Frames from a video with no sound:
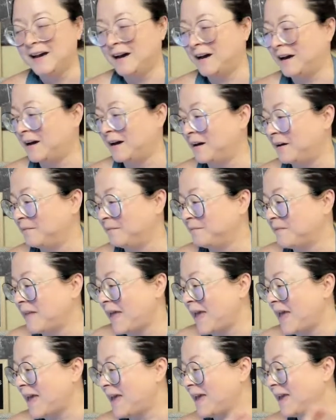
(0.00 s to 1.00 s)

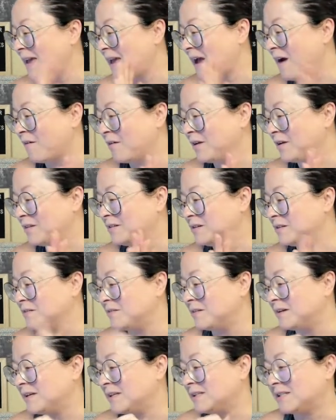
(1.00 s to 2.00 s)
Hey, how are you
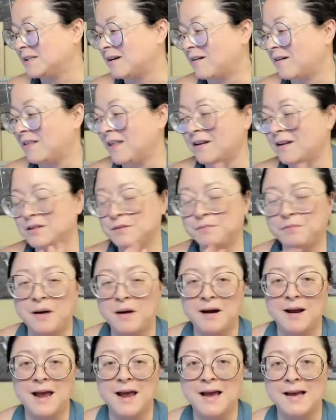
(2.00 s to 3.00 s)
doing? Cigar Lounge
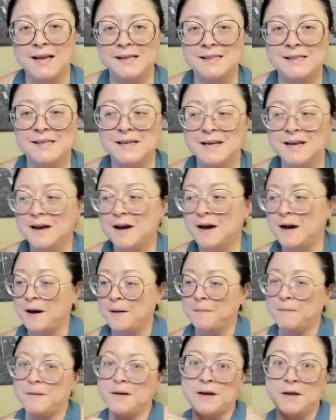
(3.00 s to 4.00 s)
podcast.
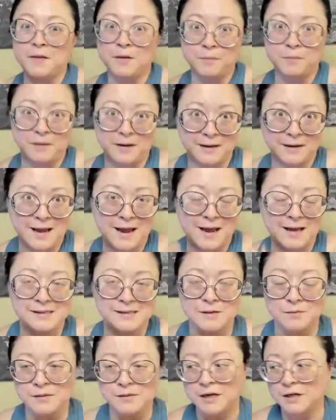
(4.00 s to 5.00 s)
Another
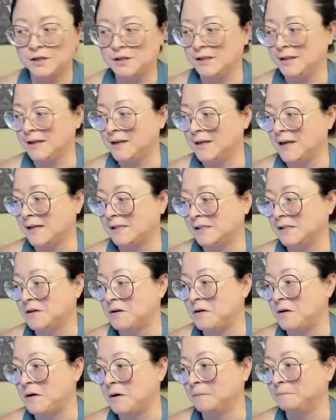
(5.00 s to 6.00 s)
podcast I was actually a guest
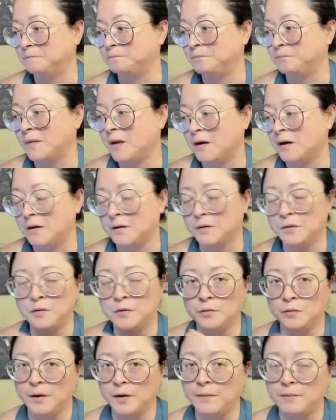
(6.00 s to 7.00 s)
on.
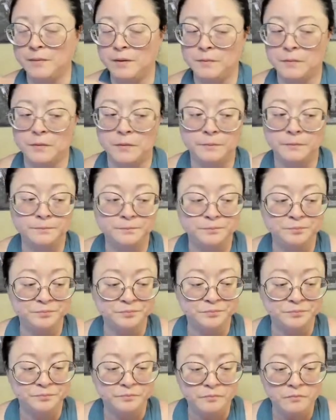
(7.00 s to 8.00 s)
Great people.
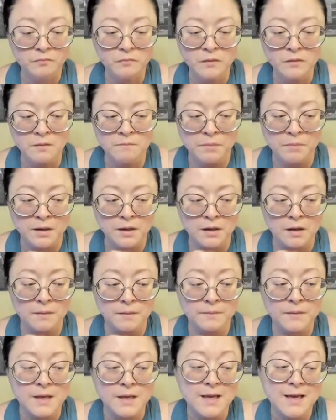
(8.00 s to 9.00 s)

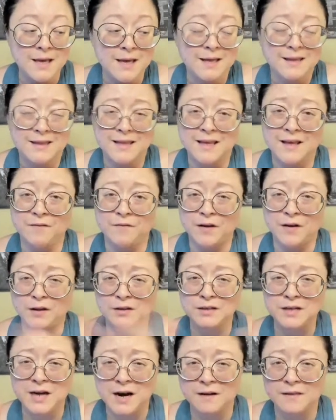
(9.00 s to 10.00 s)
But if I
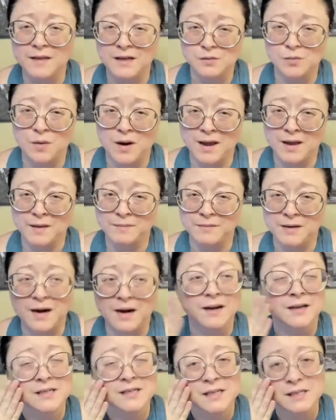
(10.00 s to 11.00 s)
look tired, that's why I am
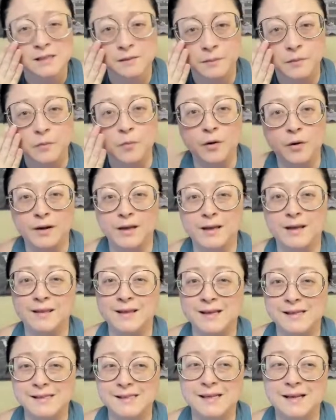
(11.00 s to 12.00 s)
tired. It's because I've been working in
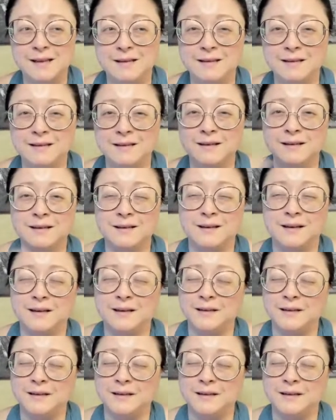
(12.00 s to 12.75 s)
that cellar,